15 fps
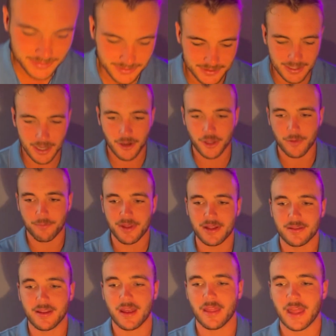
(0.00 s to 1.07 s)
is how you
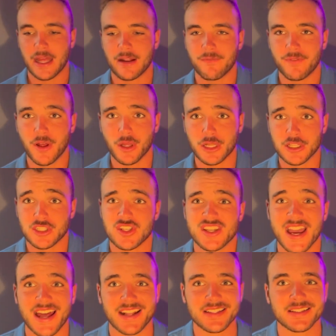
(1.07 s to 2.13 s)
beat the Atlanta Falcons. You
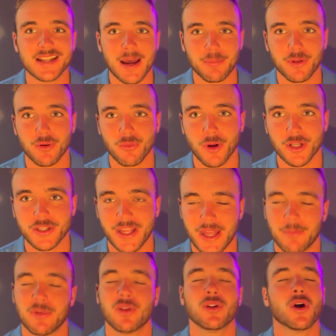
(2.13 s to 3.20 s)
got to stop their run
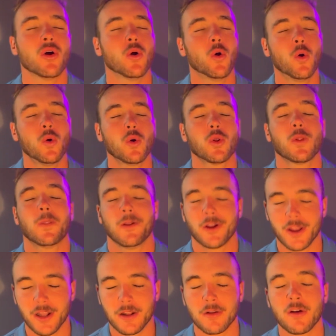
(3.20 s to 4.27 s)
game. You know they're
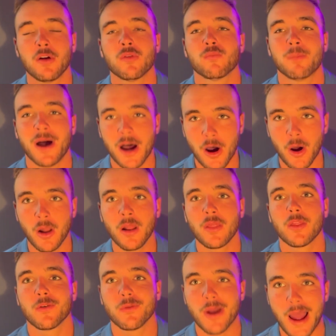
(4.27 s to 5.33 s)
going to pound
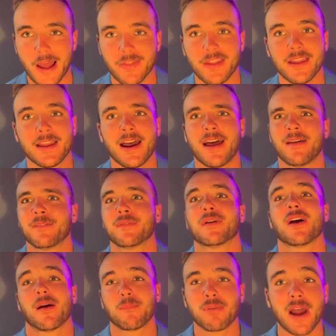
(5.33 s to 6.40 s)
the rock. They got
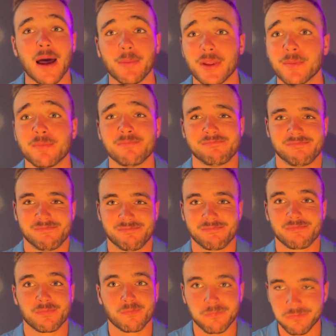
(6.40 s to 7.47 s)
probably
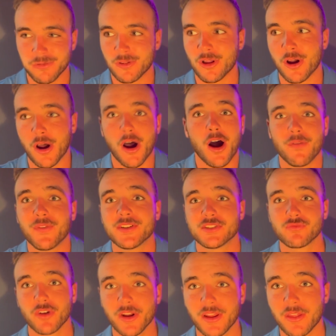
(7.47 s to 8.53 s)
the
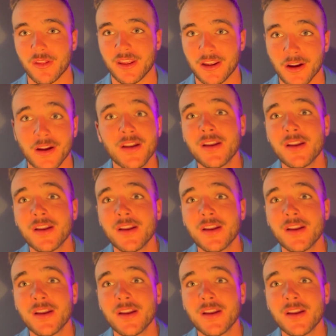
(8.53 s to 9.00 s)
offensive rookie of the year